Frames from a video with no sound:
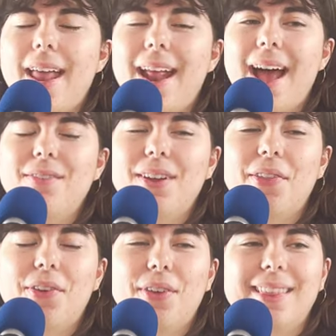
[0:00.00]
And I have
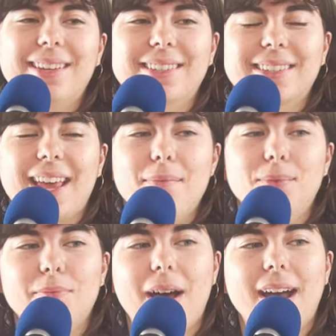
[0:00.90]
another thing that just came
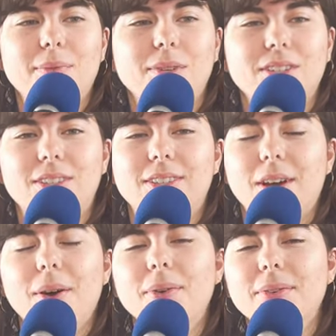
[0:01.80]
to mind, which is
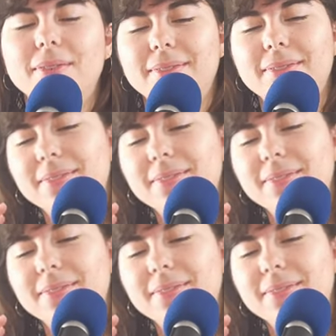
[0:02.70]
so,